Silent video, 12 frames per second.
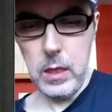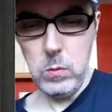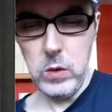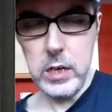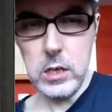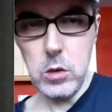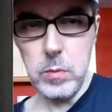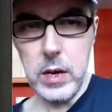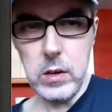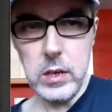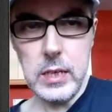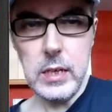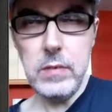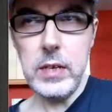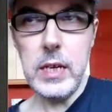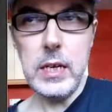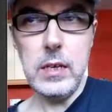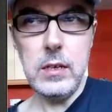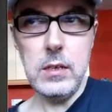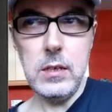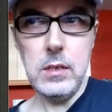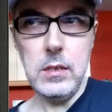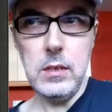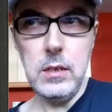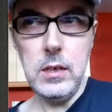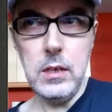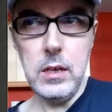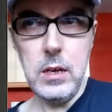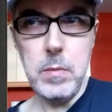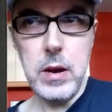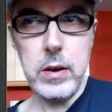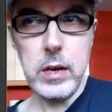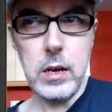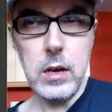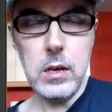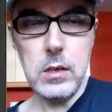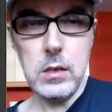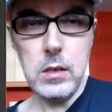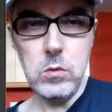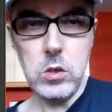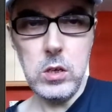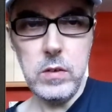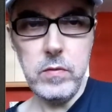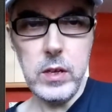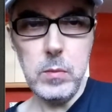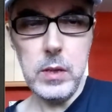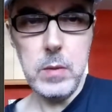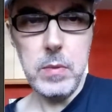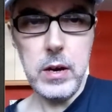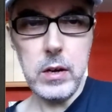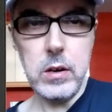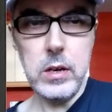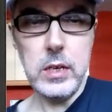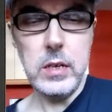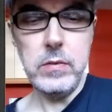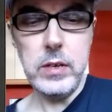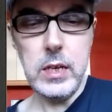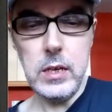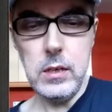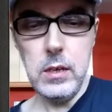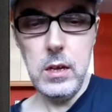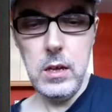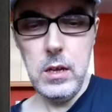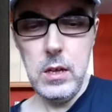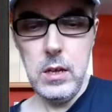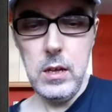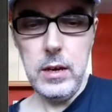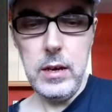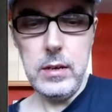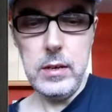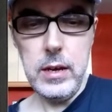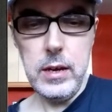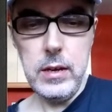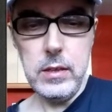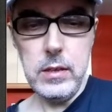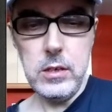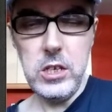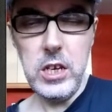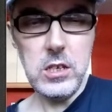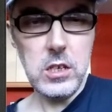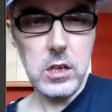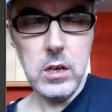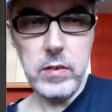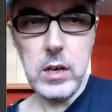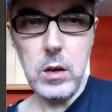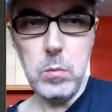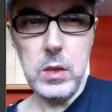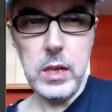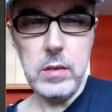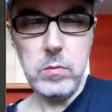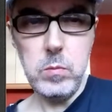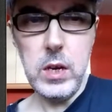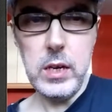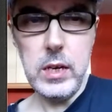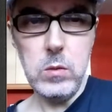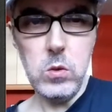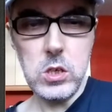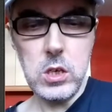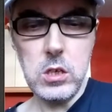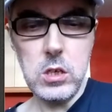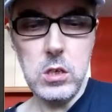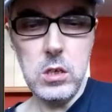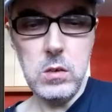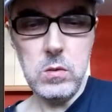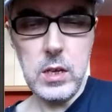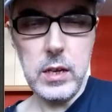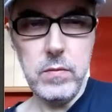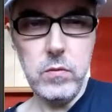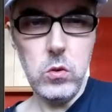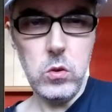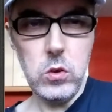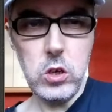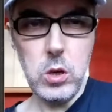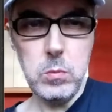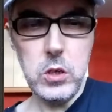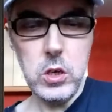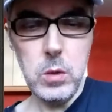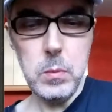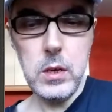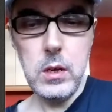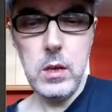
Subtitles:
when it came out on DVD in America, it was only available in America on DVD. And they changed the cover completely. It wasn't as good. It was like a Photoshop job.